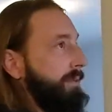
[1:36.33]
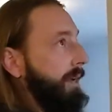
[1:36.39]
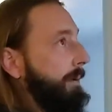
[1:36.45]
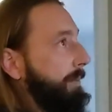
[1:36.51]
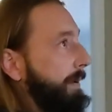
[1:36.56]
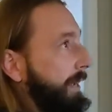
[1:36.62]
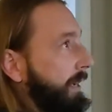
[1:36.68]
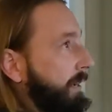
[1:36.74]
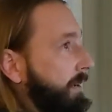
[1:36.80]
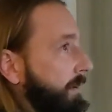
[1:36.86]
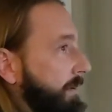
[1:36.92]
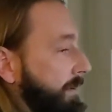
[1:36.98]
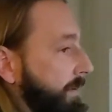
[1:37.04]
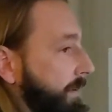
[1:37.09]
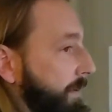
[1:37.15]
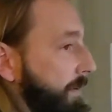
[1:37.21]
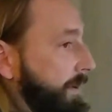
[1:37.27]
up
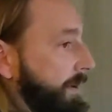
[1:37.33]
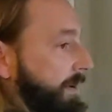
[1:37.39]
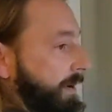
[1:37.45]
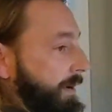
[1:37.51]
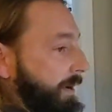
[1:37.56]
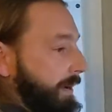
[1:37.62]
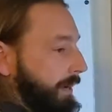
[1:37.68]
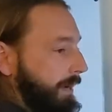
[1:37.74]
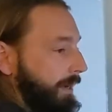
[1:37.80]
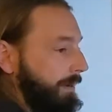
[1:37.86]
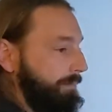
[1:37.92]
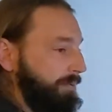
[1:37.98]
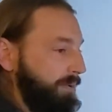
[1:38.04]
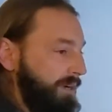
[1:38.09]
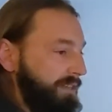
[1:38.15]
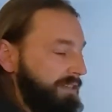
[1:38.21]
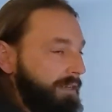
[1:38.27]
here,
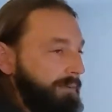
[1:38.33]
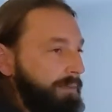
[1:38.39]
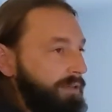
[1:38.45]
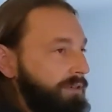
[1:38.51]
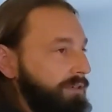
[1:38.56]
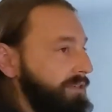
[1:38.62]
pretty similar